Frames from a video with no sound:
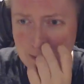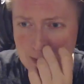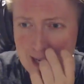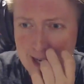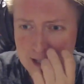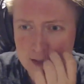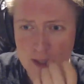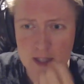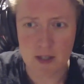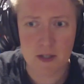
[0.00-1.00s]
yes,
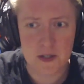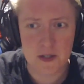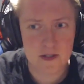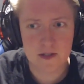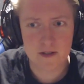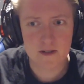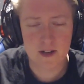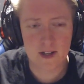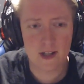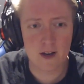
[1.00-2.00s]
because
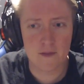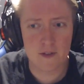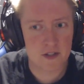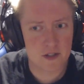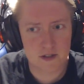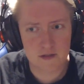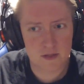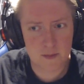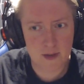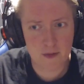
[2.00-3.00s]
a lot of us
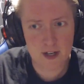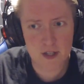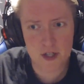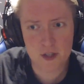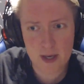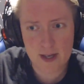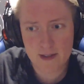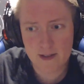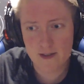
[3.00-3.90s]
speak French as well.